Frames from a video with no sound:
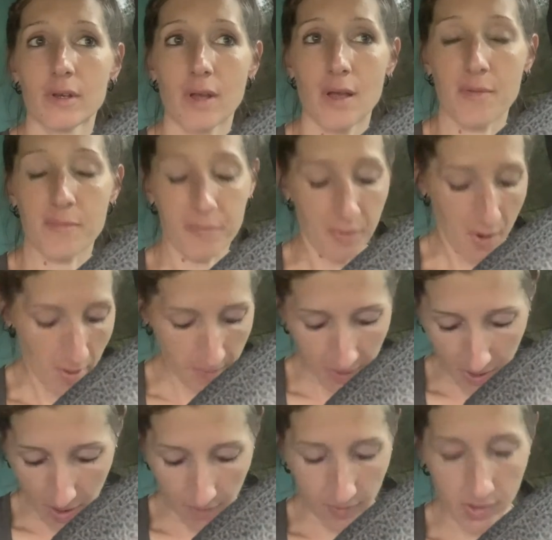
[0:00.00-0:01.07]
I'm probably
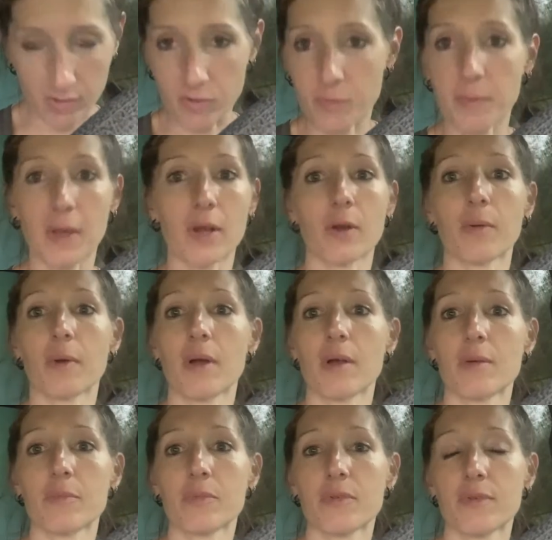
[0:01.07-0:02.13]
covered in spider
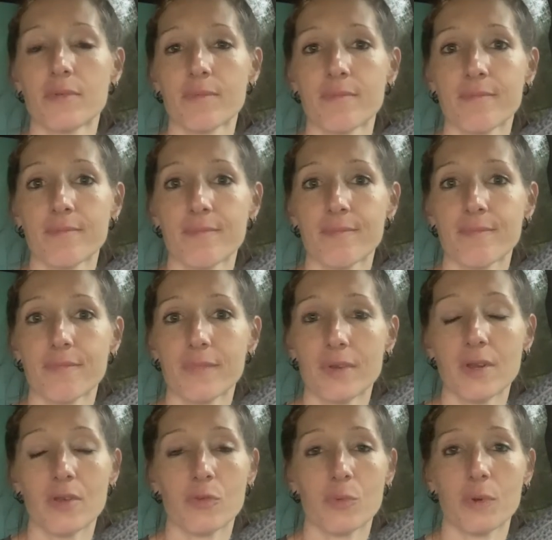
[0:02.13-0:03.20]
webs. It
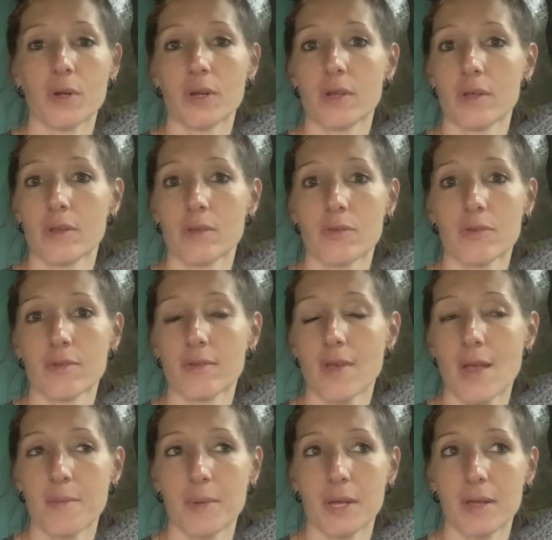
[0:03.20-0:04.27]
is what it is.
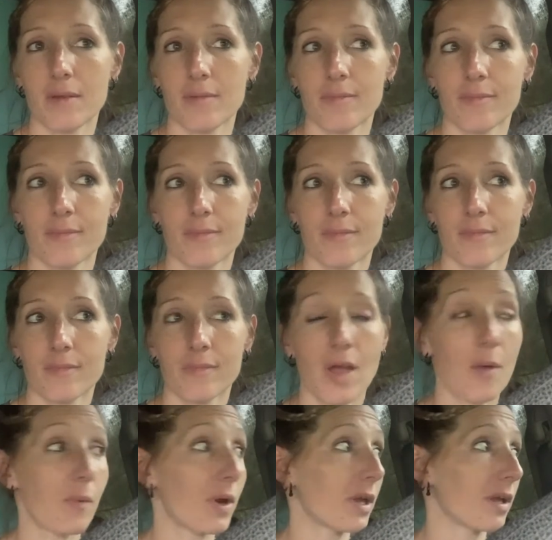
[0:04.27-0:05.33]
I mean, I
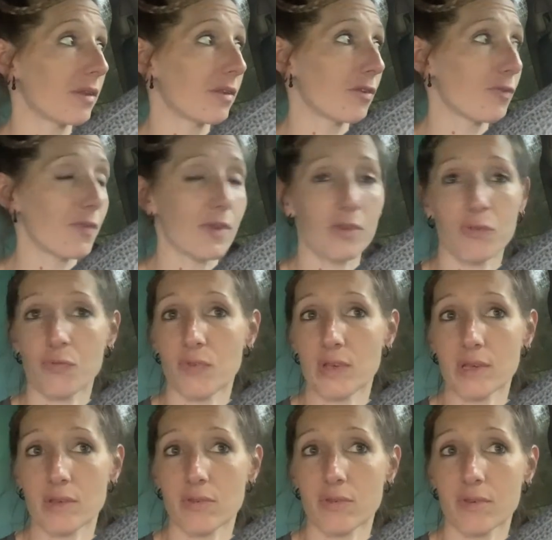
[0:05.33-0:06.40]
want to get this fence
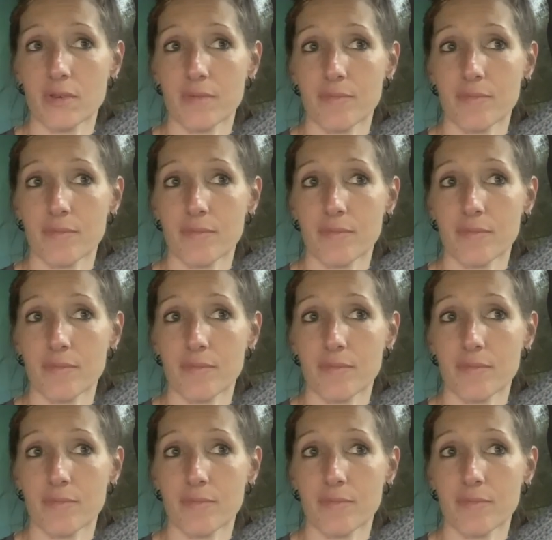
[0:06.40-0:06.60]
fixed.